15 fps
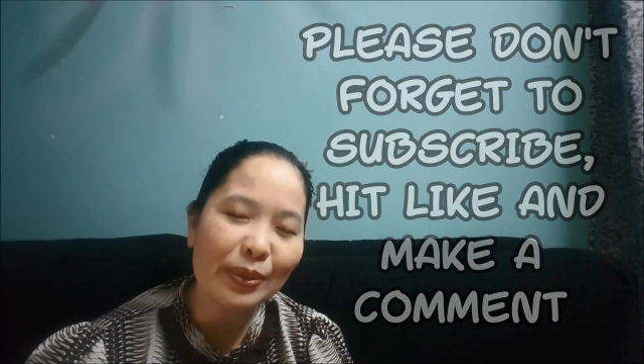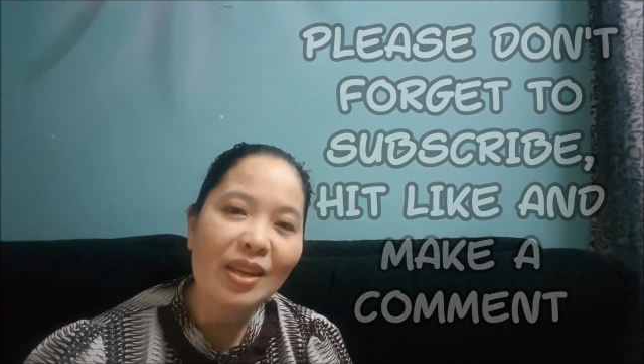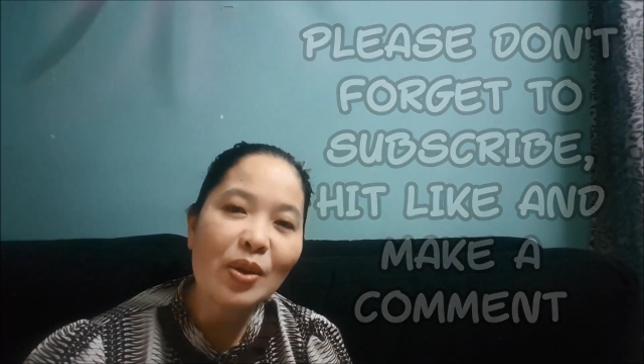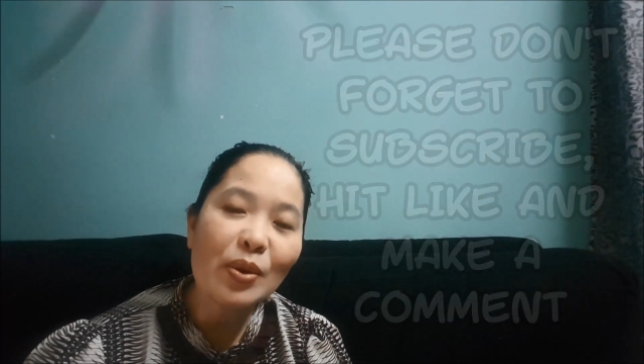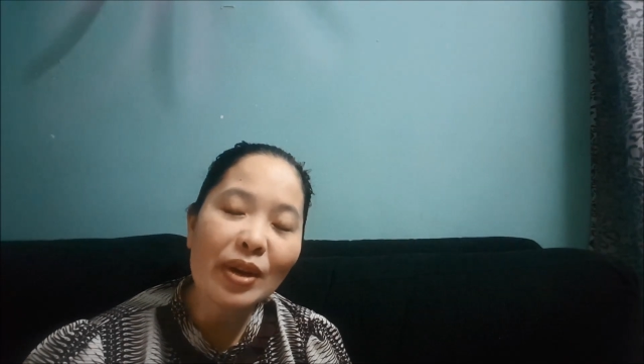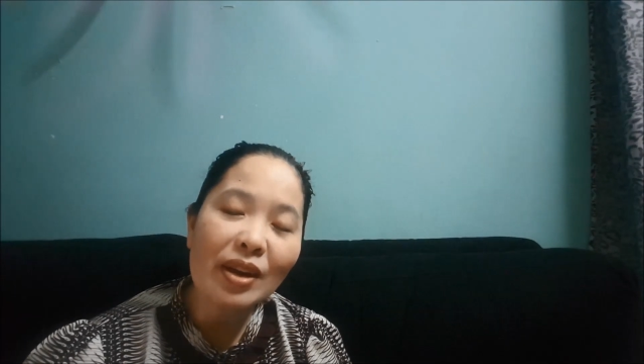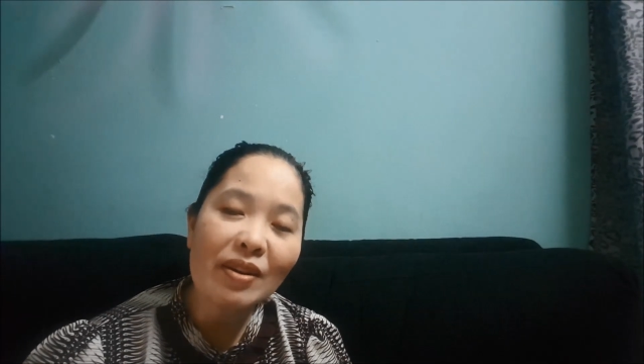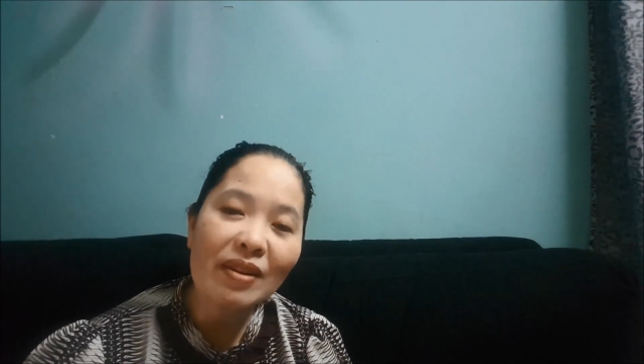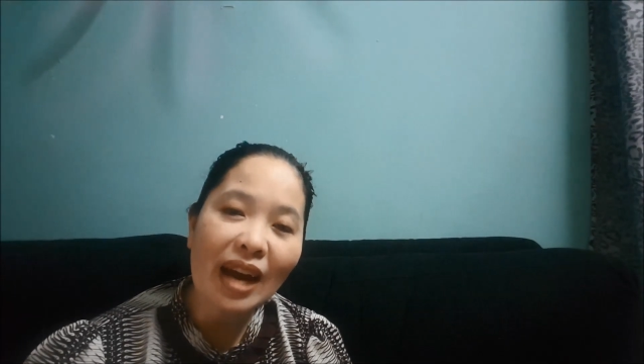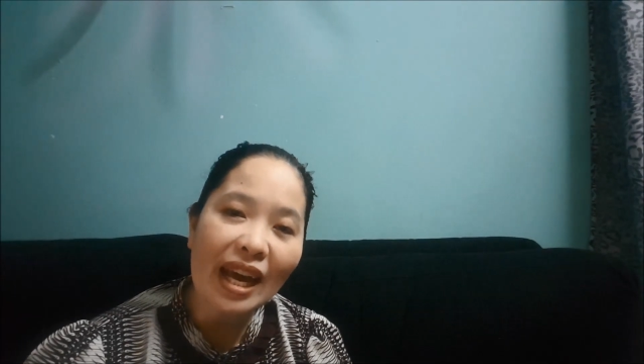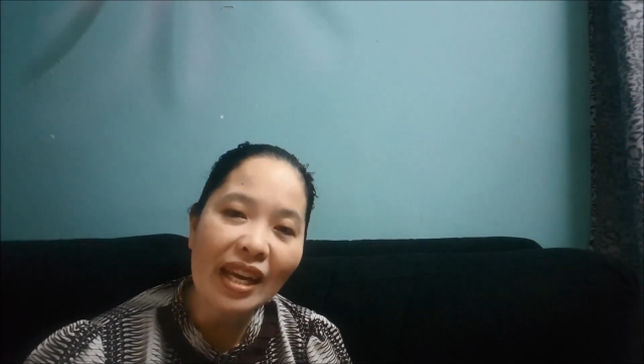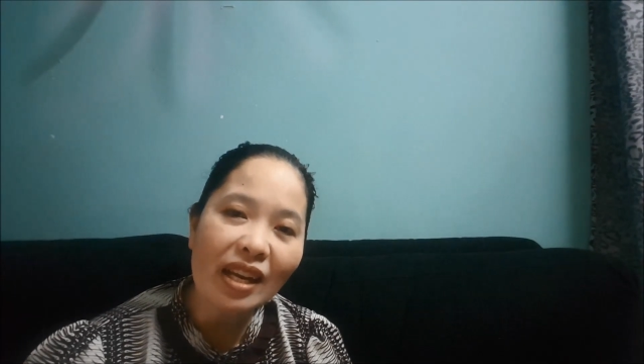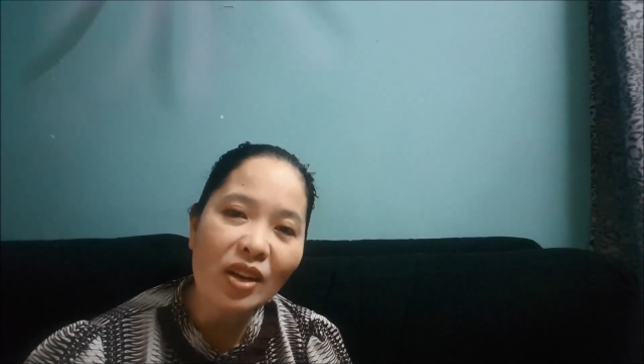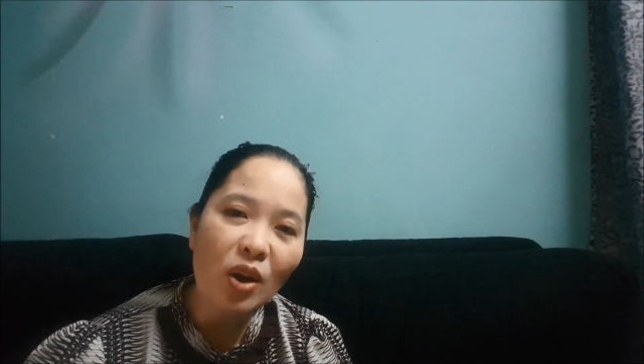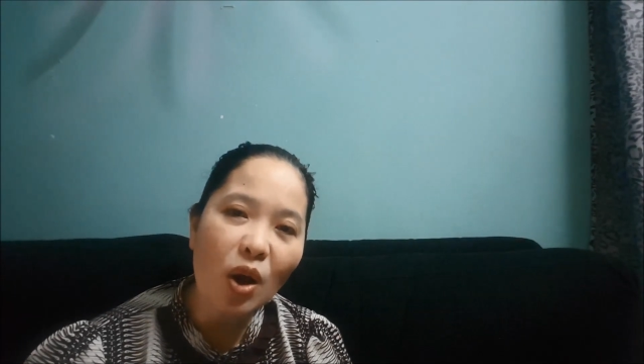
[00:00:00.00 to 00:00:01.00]
You can
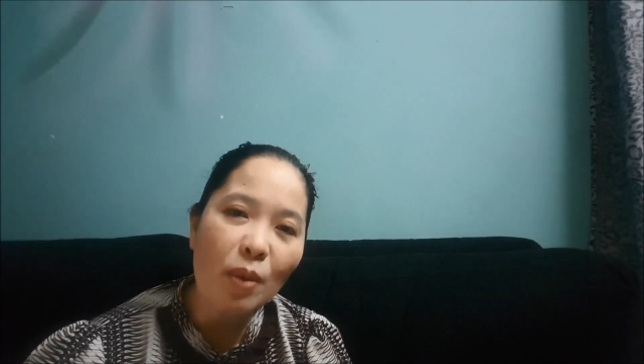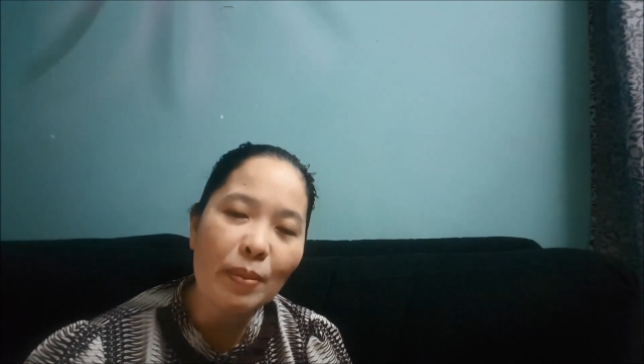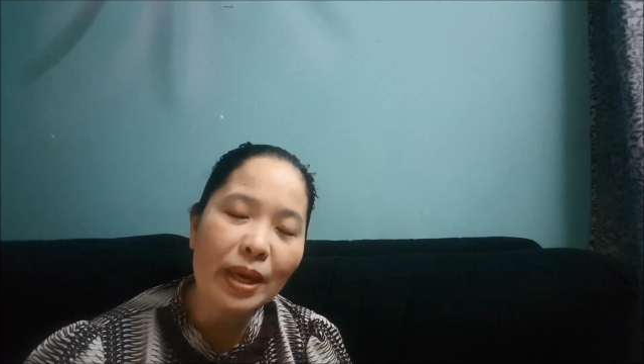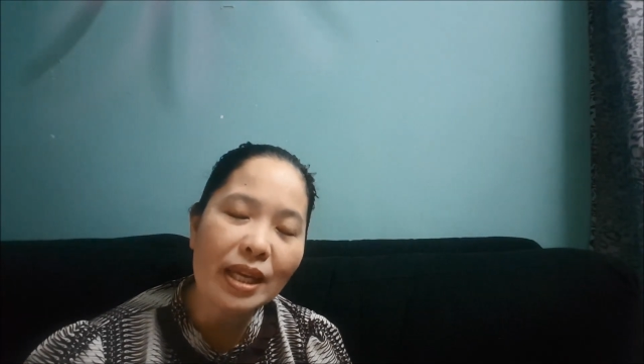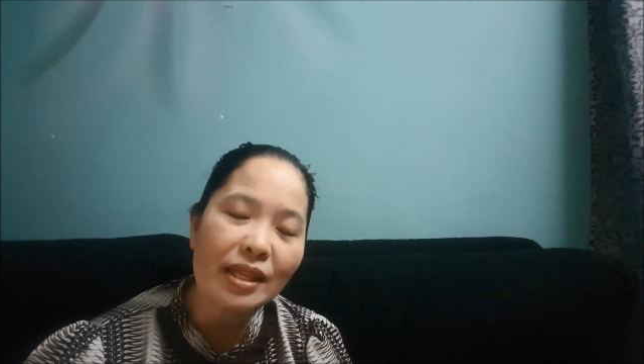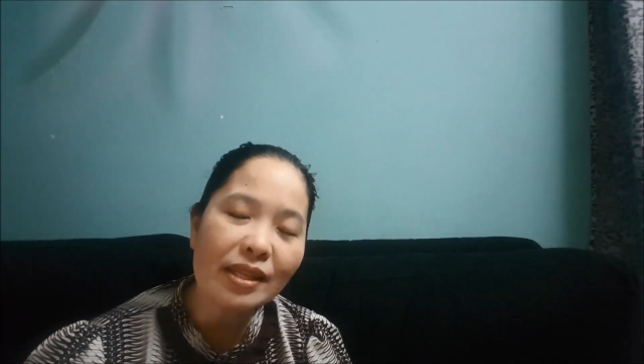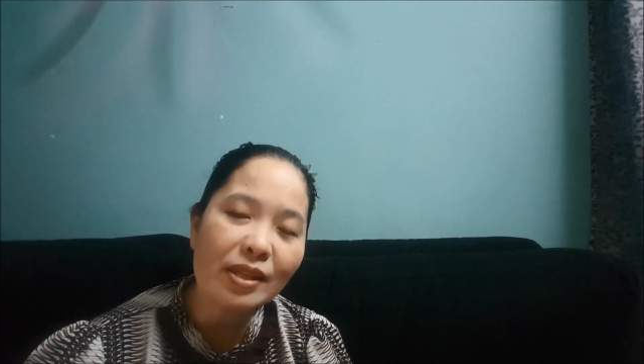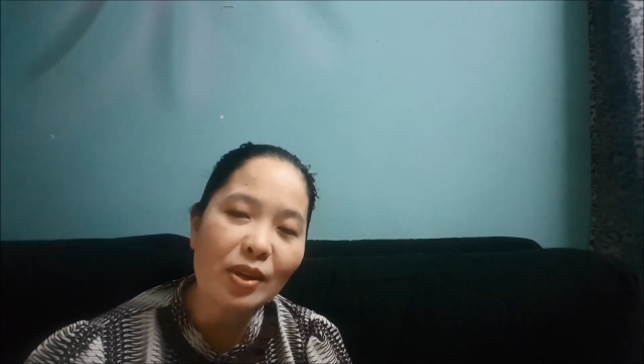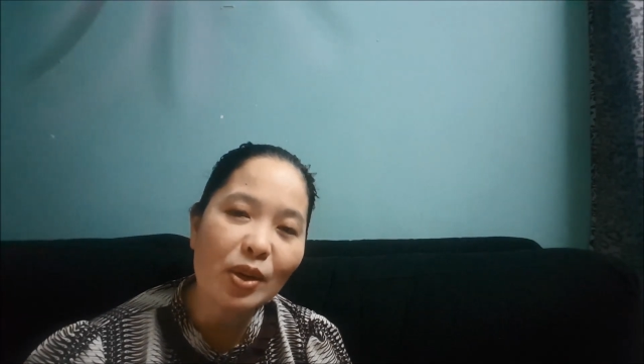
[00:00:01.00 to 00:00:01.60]
write a comment